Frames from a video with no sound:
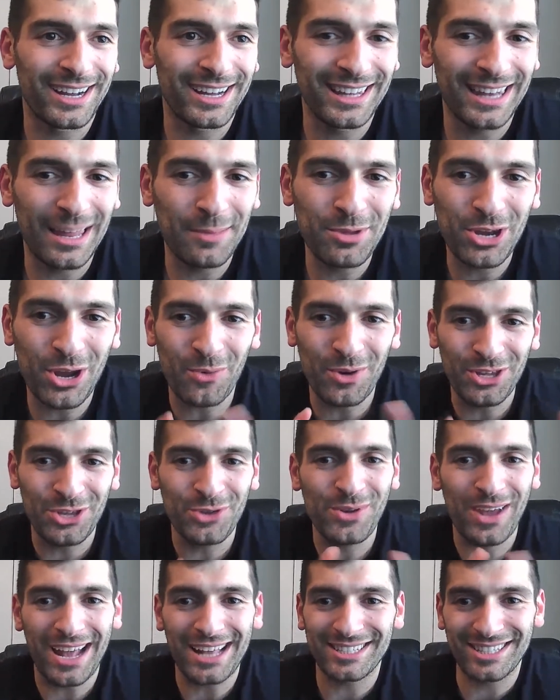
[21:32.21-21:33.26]
Let me know what you
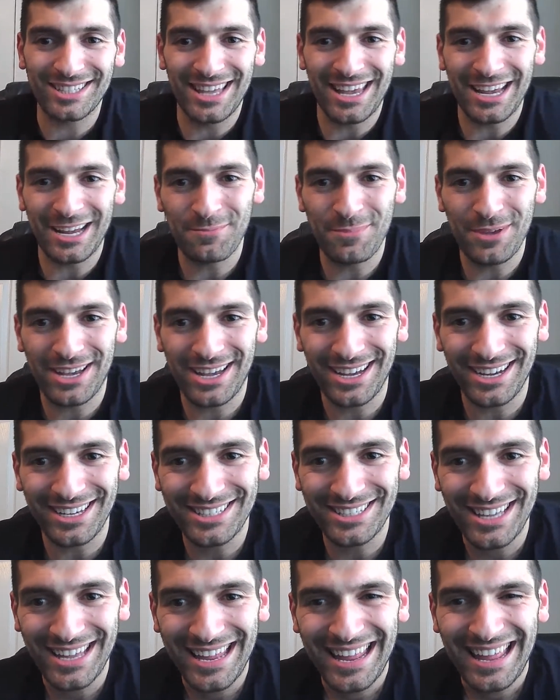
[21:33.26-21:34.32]
guys think,
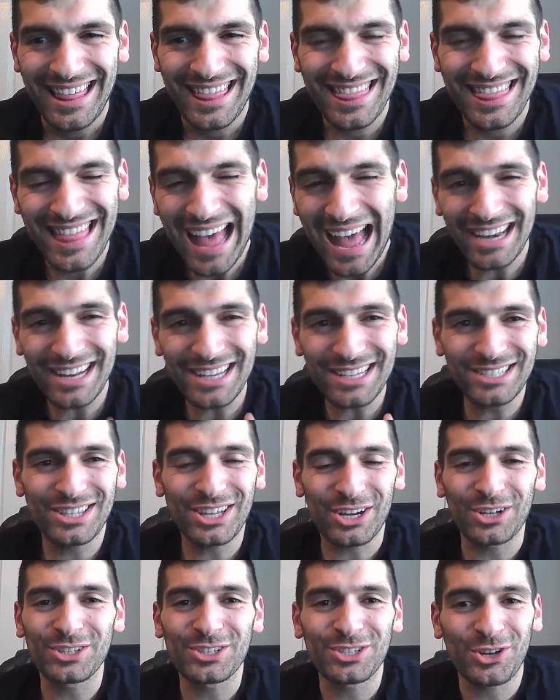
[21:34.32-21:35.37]
because that is the
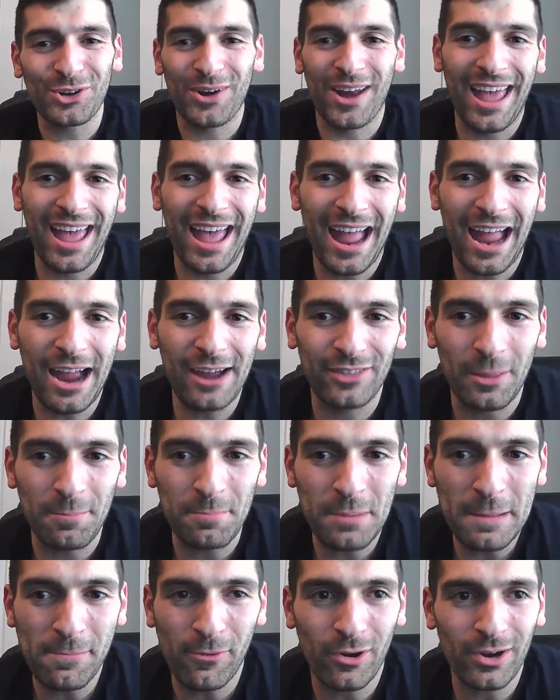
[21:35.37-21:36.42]
concern I have, that
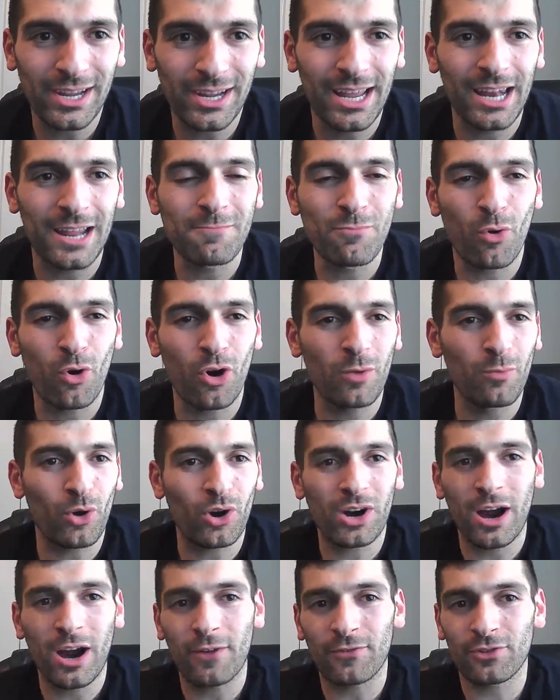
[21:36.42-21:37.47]
people are getting more and more
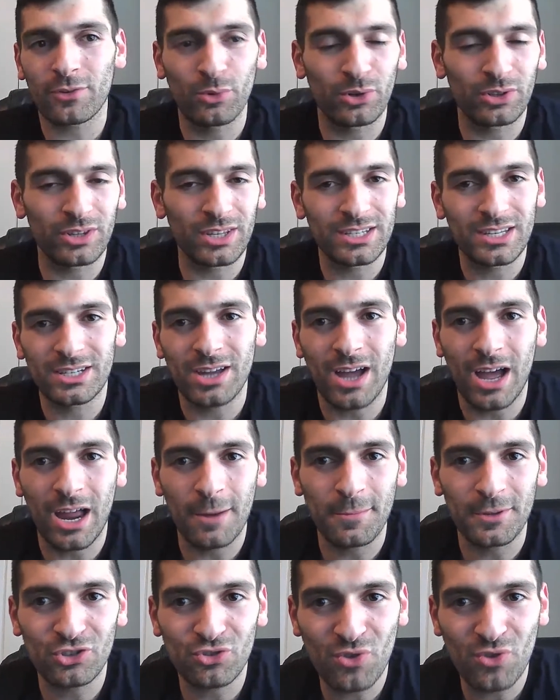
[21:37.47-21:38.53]
comfortable with this
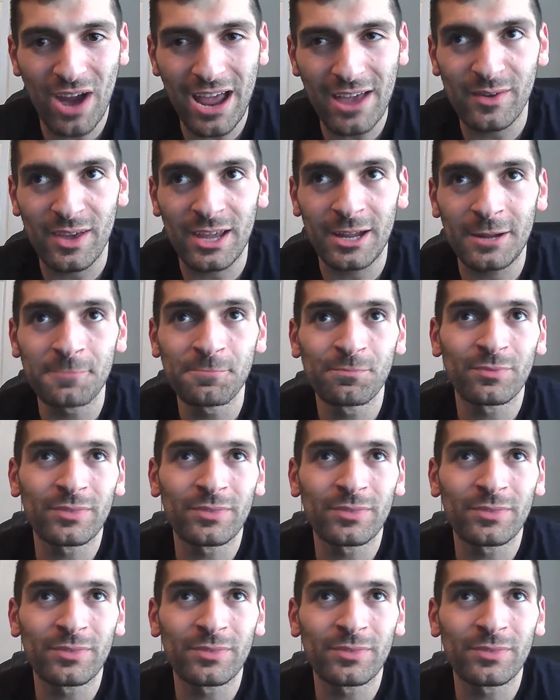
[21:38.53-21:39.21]
autonomous driving.